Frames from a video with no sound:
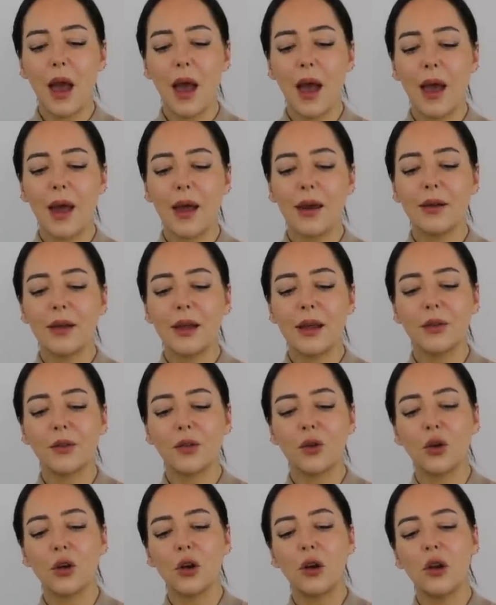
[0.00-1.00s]
And it's
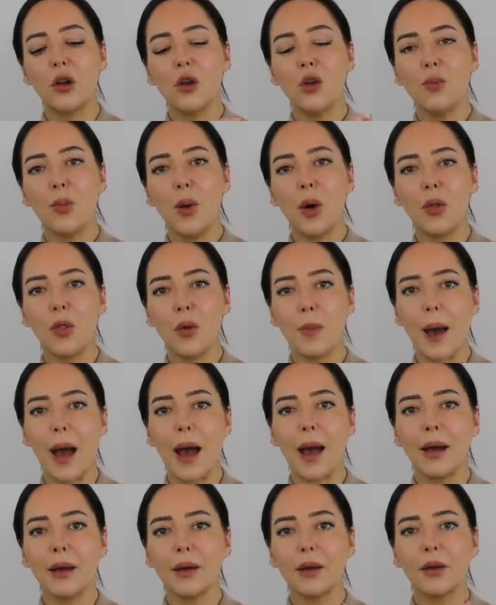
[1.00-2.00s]
got a loop on the
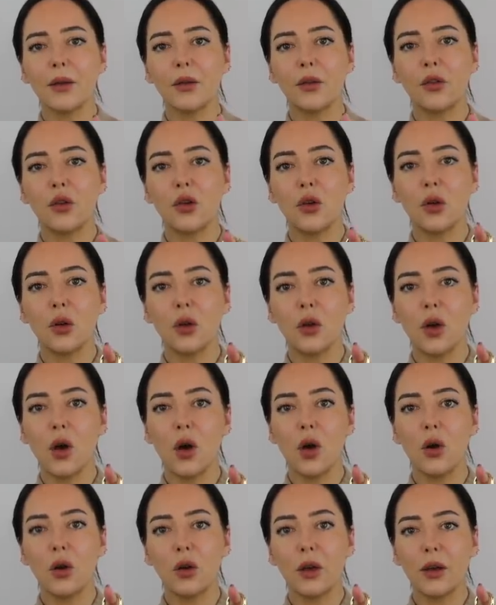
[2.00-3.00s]
back, so you can
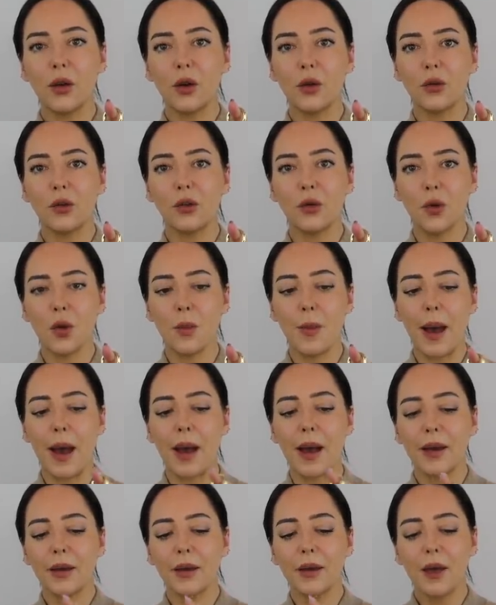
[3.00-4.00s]
hook it onto a
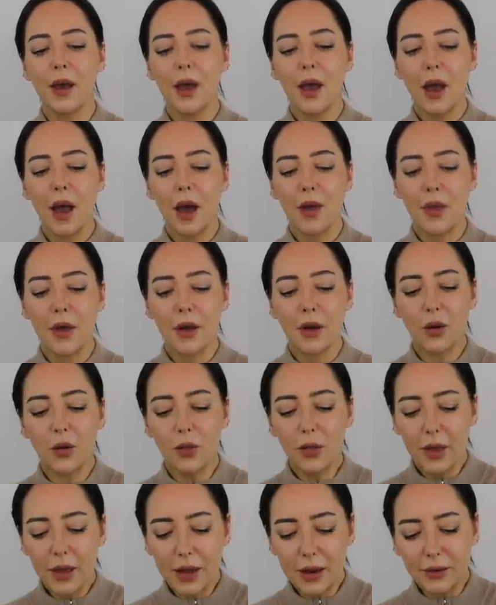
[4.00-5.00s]
bag. And then
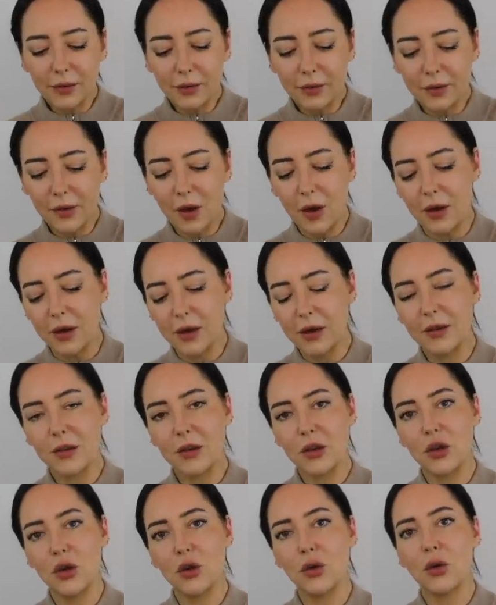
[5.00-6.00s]
on the
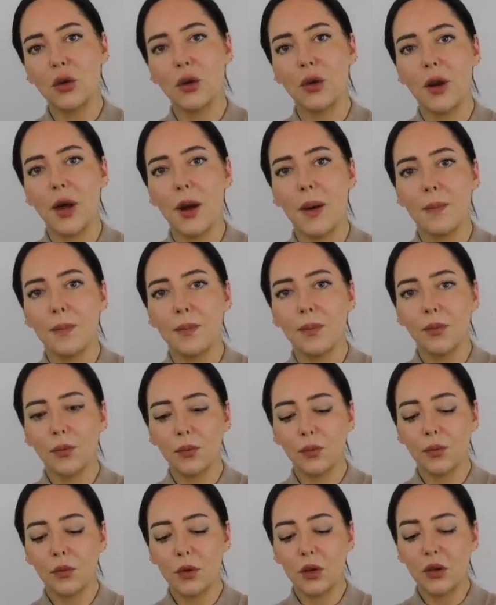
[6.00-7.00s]
inside, you can
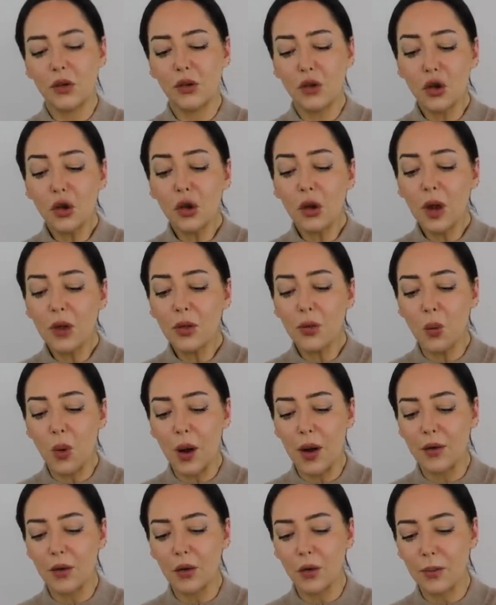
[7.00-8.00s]
so you can either
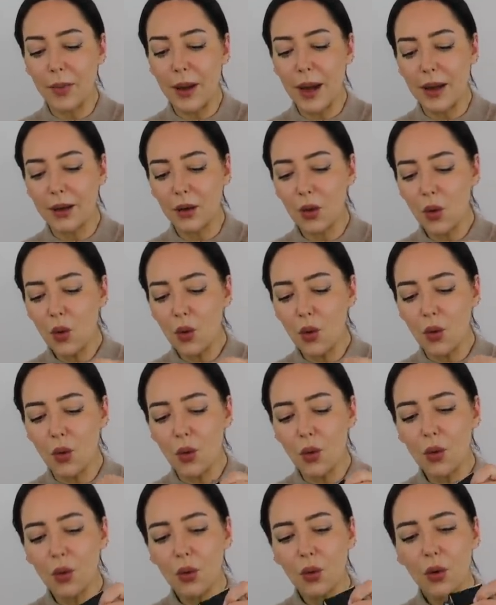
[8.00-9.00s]
wear it on a bag,
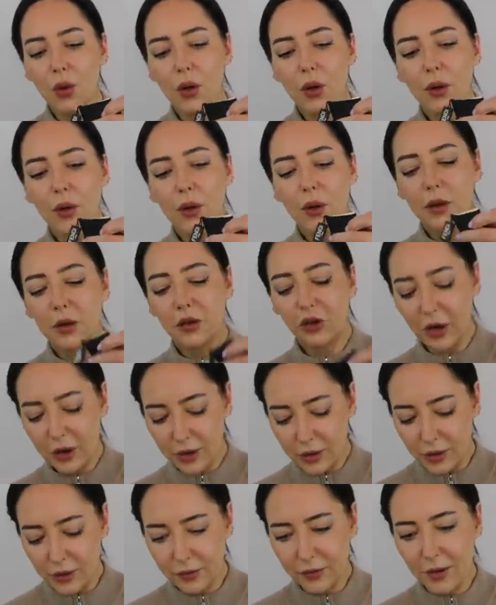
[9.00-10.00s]
or
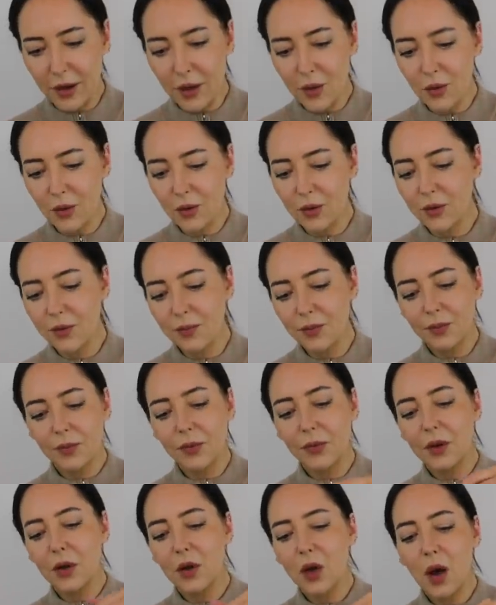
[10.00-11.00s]
check this out.
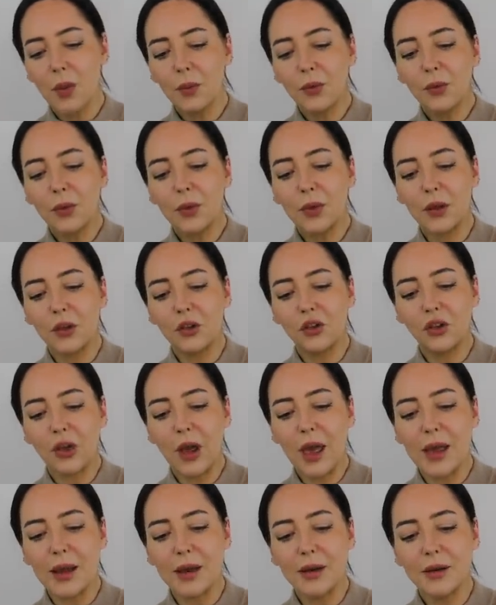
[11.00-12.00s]
Comes with a
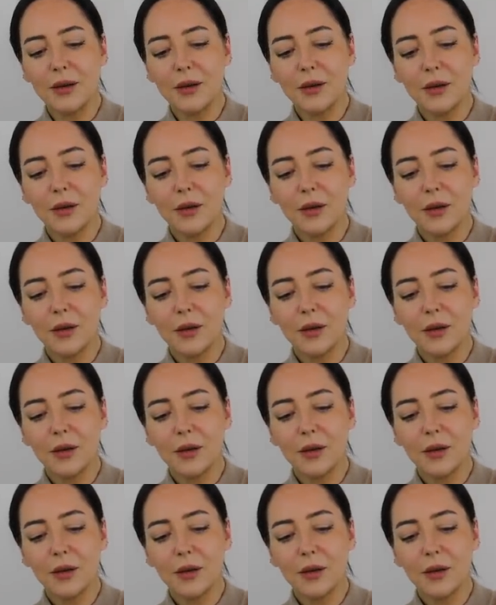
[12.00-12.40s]
chain.